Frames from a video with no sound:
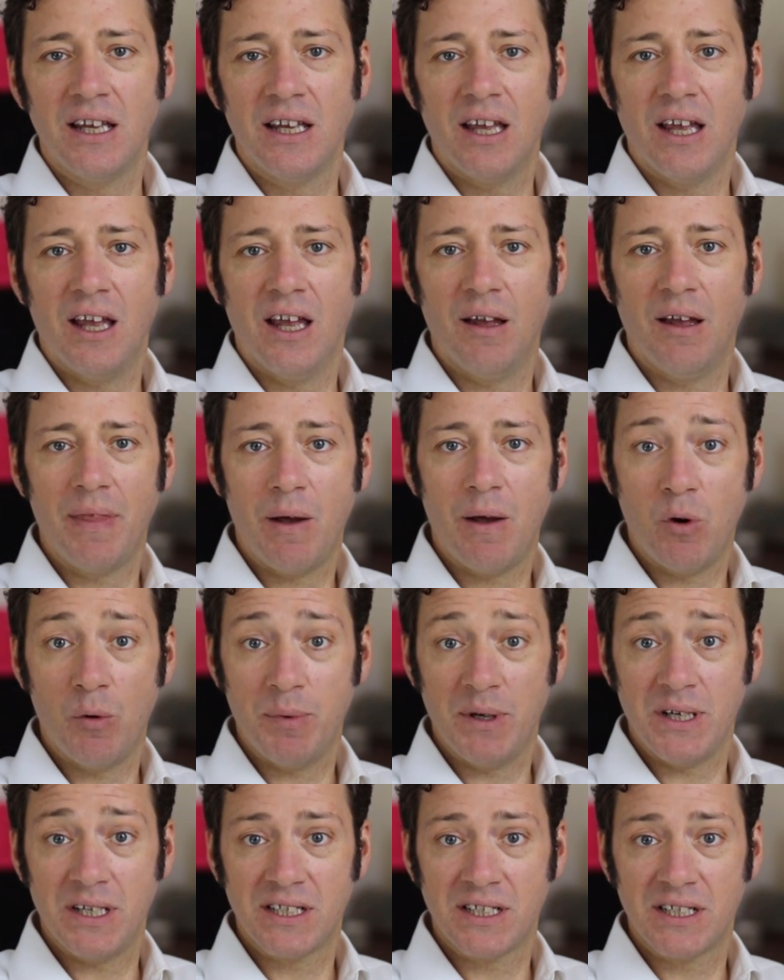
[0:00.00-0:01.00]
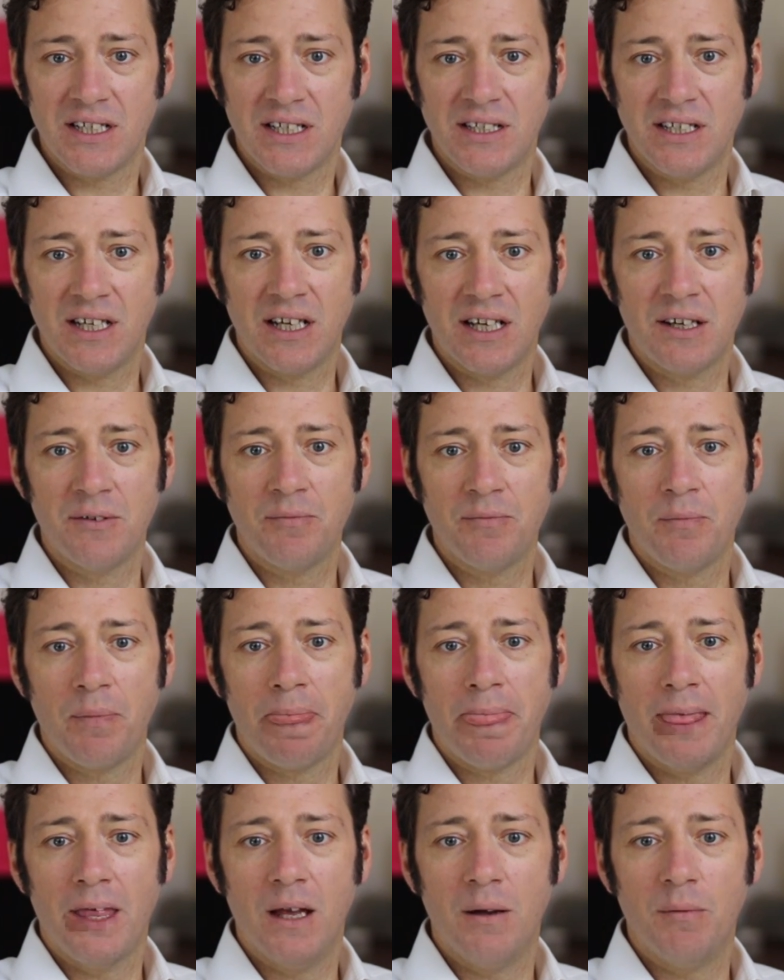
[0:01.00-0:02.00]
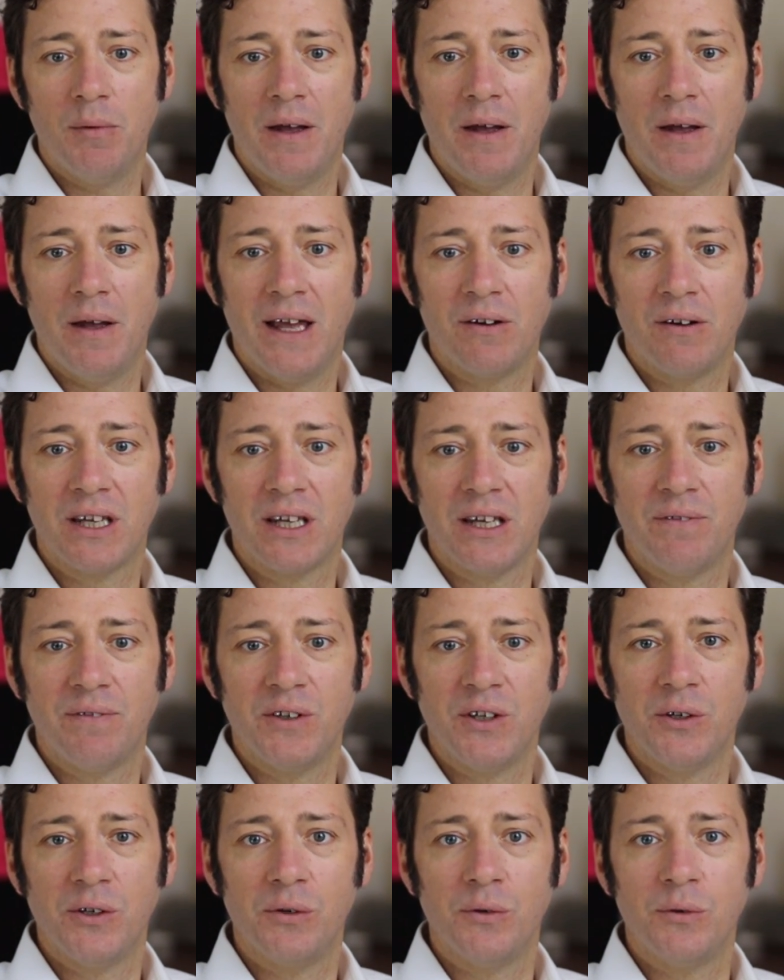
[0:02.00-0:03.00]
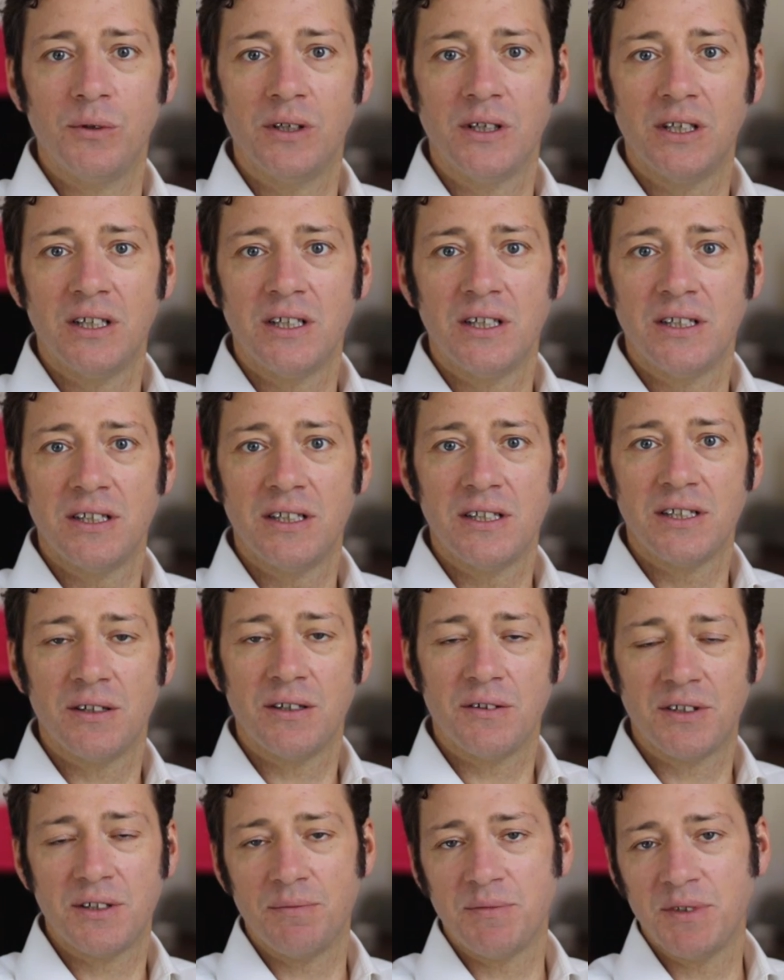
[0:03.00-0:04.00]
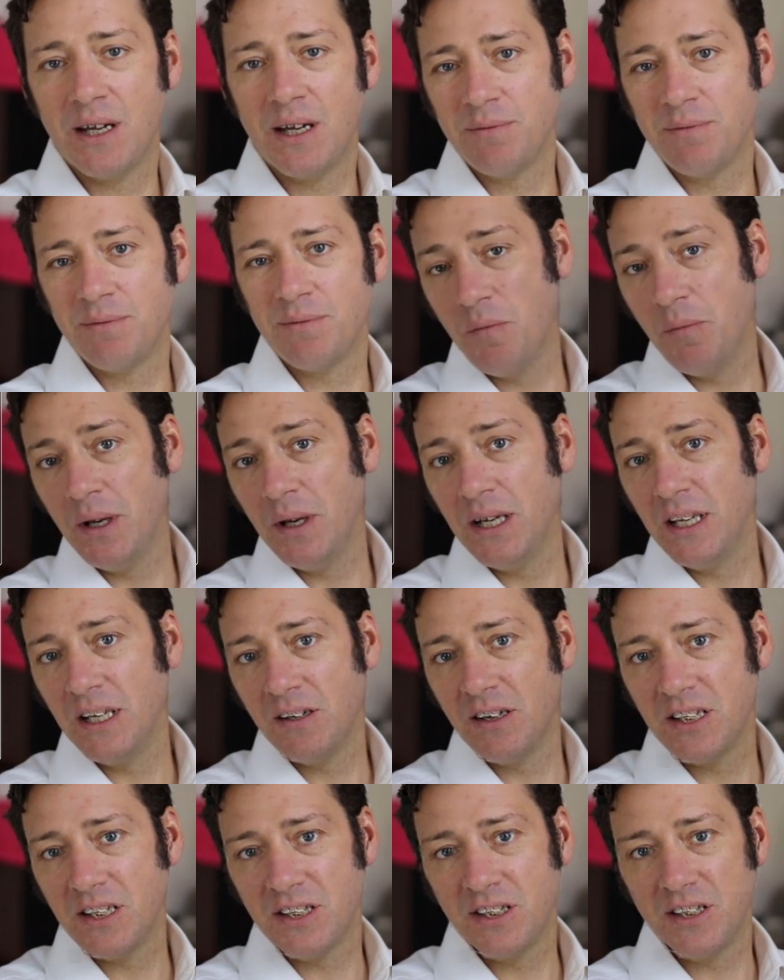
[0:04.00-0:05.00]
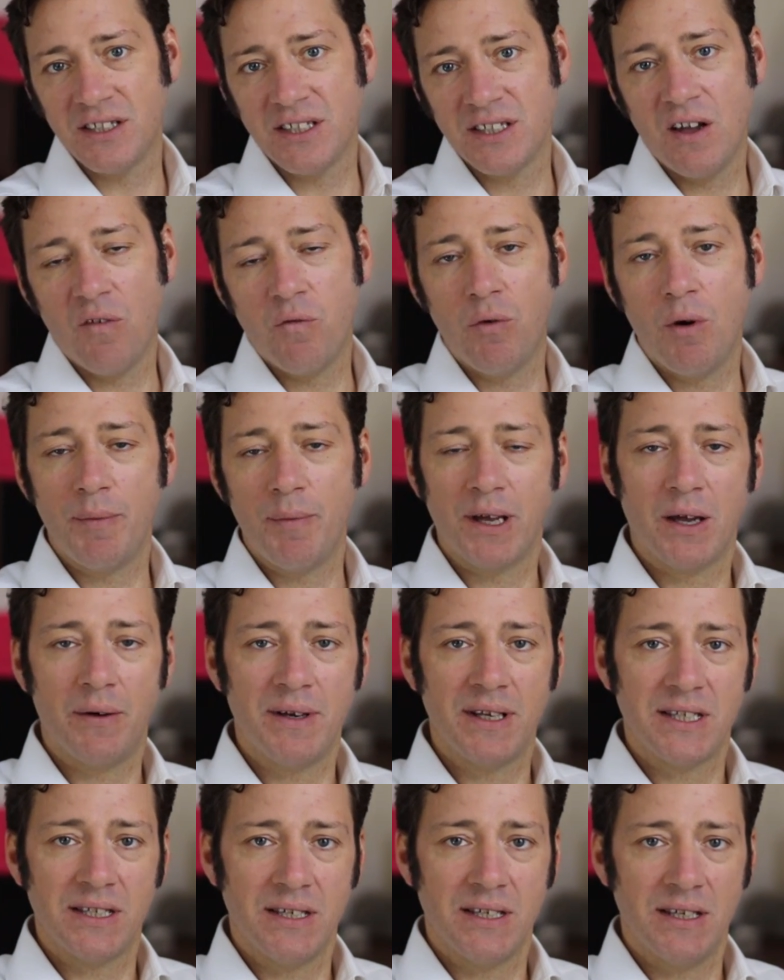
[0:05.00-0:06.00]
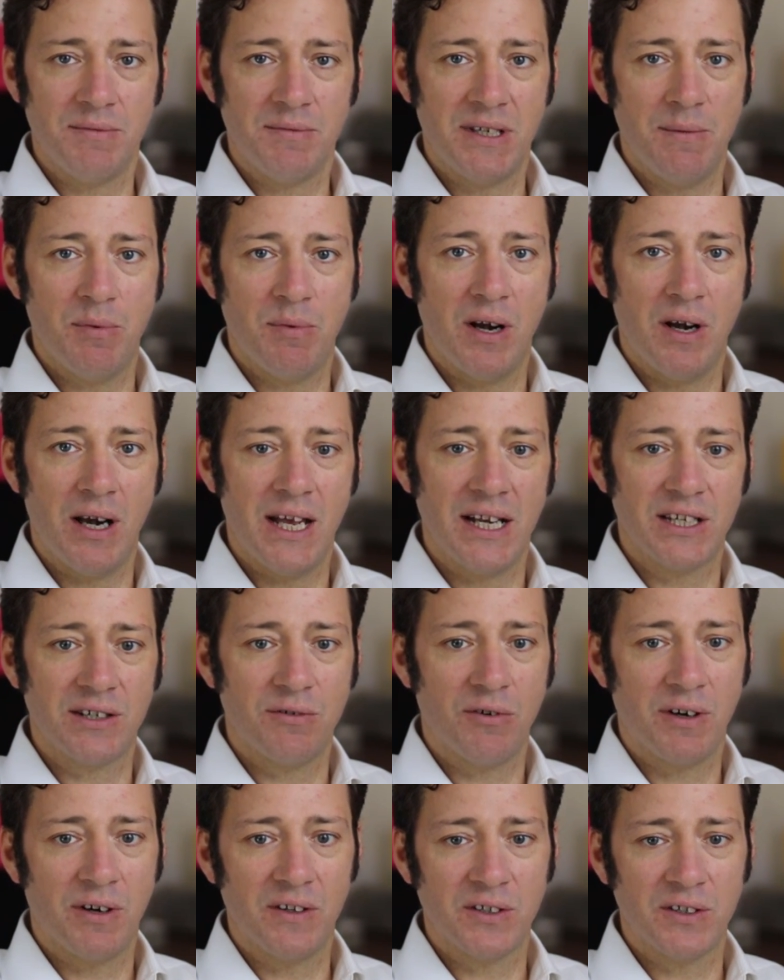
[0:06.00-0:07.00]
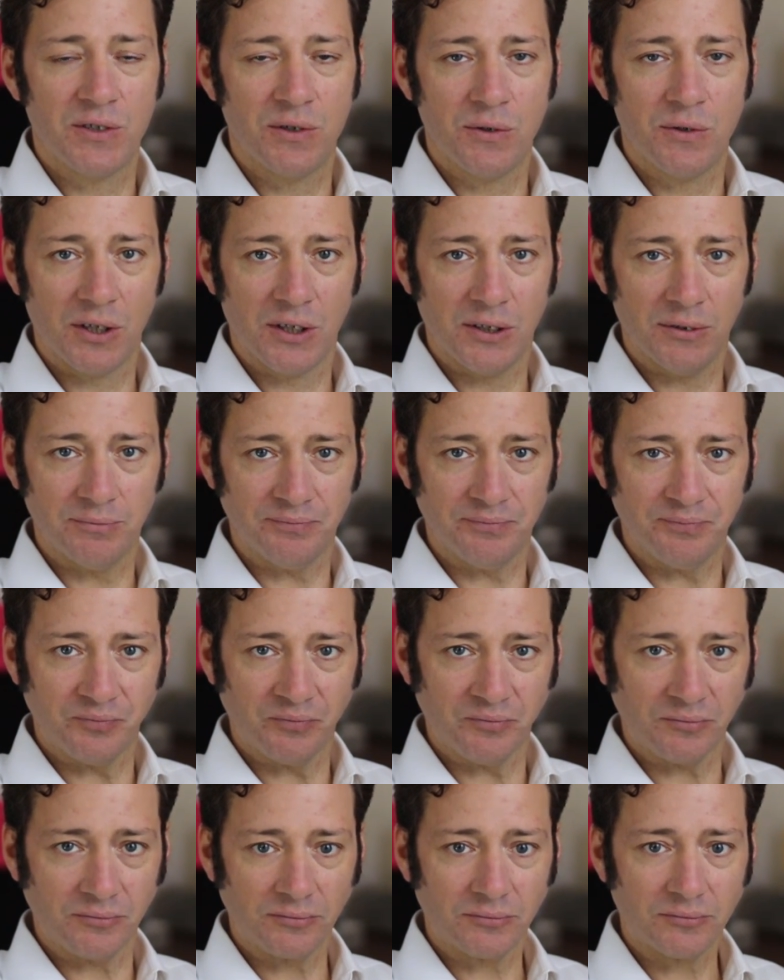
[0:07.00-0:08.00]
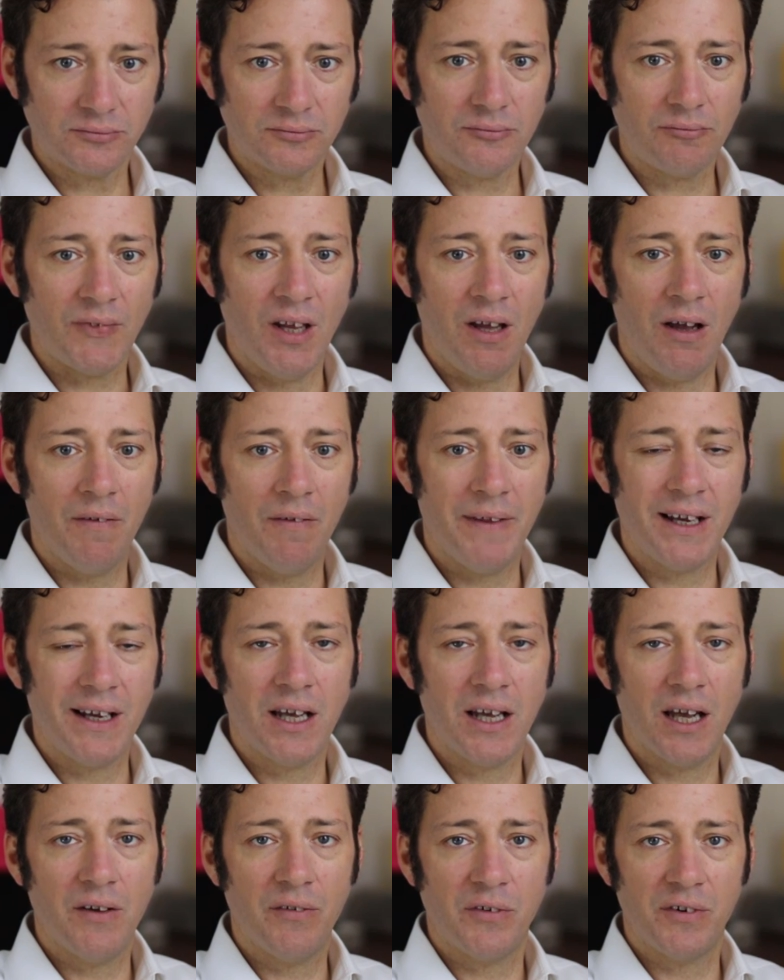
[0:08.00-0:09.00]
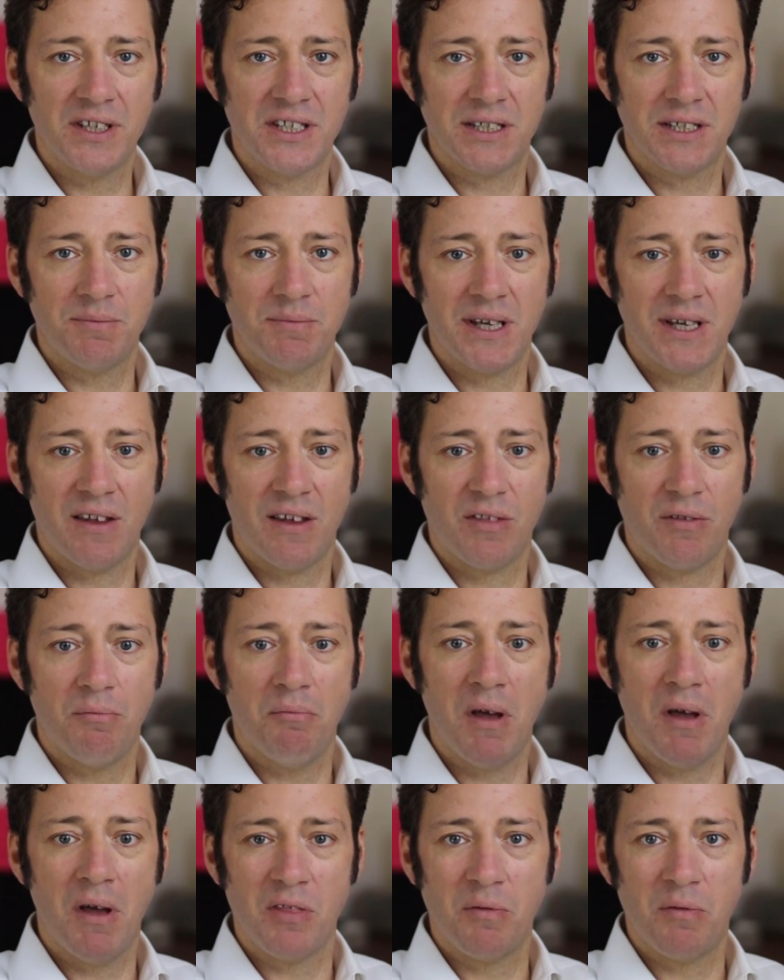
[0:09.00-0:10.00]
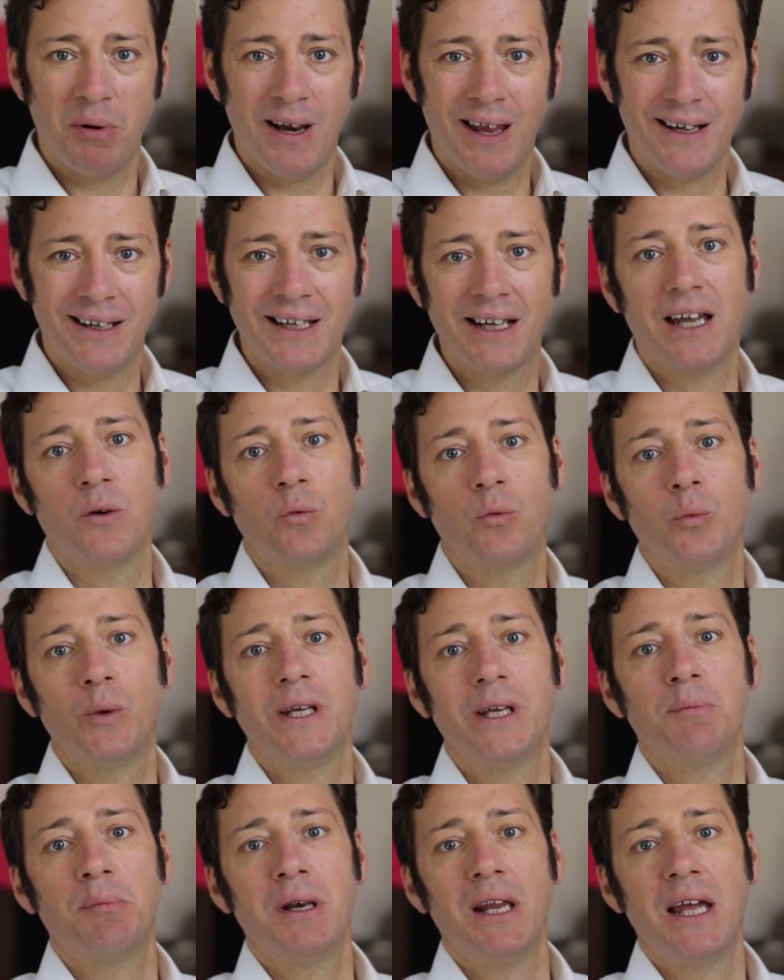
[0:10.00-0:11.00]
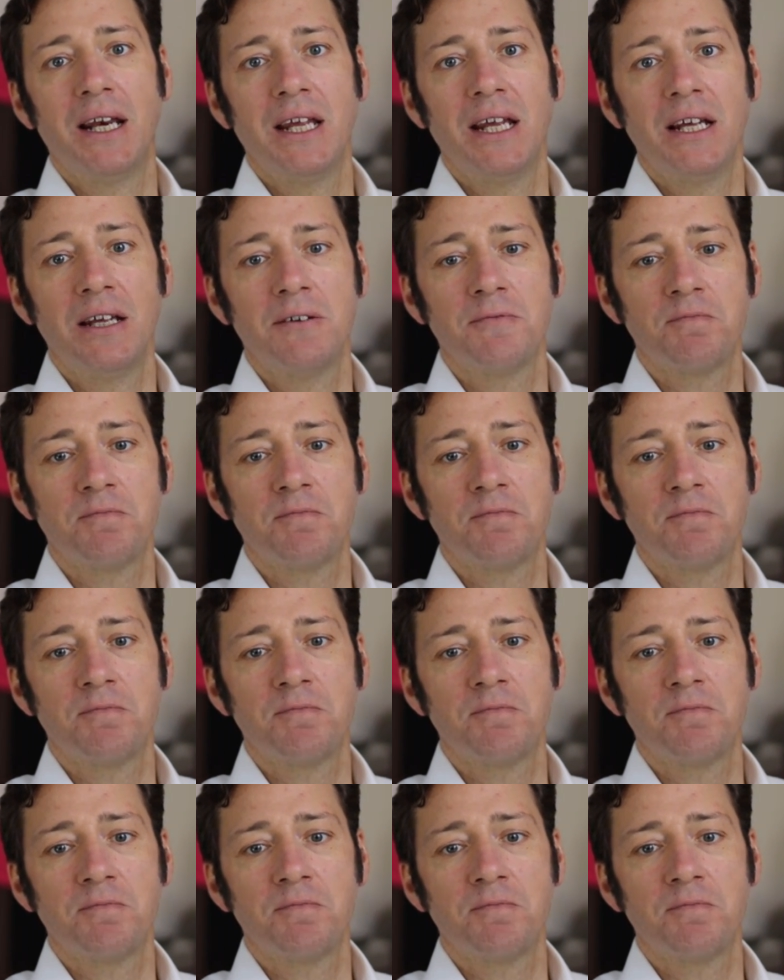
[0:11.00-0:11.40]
that we'll be discussing, and that'll give you sort of some time to familiarize yourself when we go in deeper later on in the talk. I'll then cover in some depth month planning and week planning,